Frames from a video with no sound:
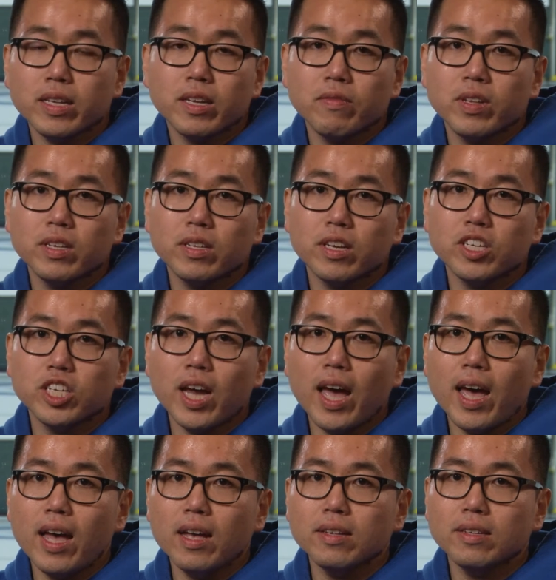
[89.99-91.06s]
activity such
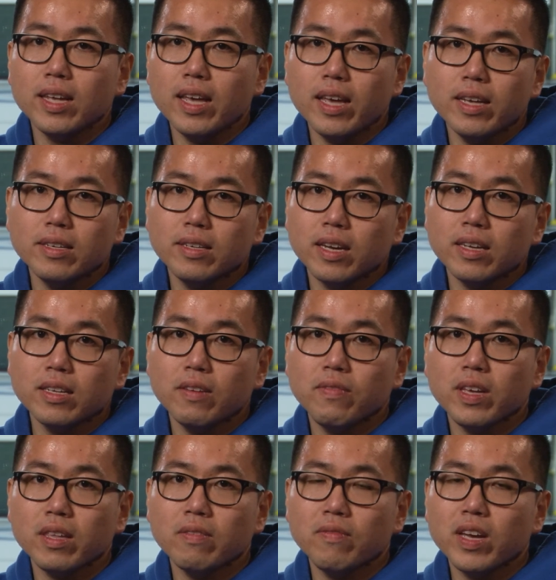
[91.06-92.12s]
as a
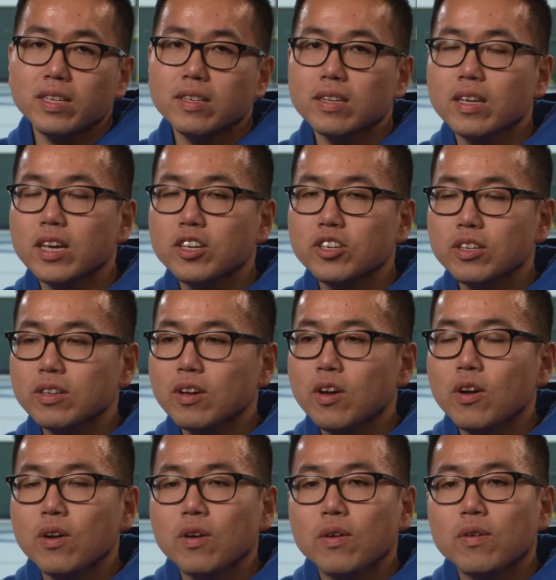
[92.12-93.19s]
scientific investigation,
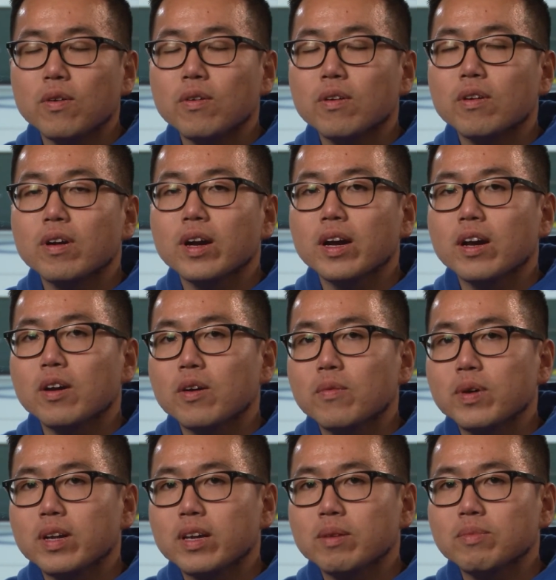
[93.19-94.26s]
or
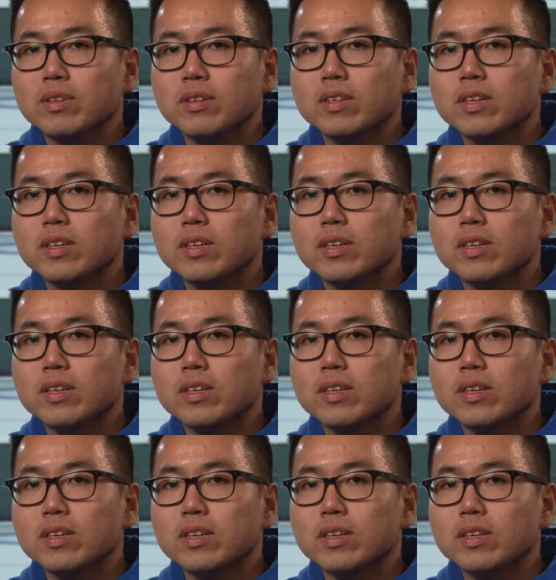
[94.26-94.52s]
when it comes to